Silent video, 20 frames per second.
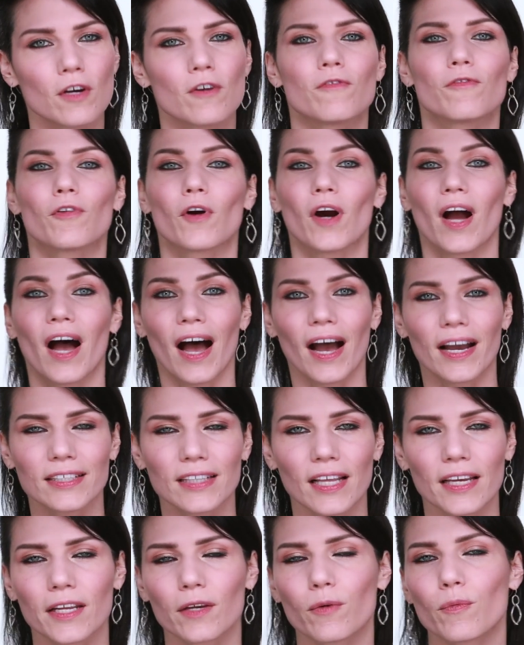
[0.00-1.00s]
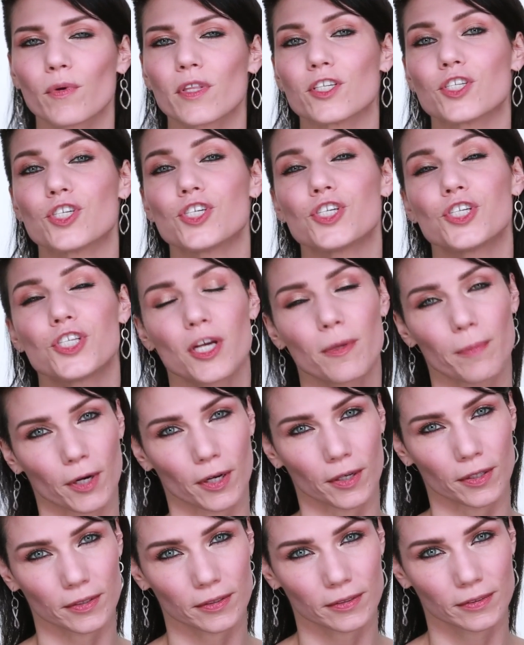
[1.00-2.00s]
for highlighting with a
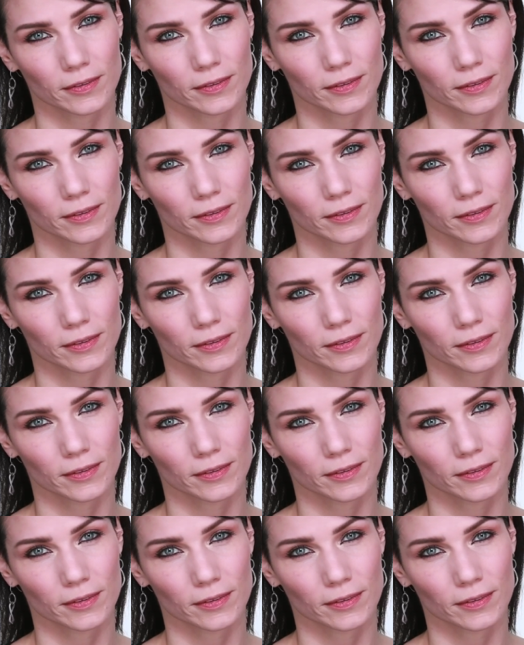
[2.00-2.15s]
shimmer,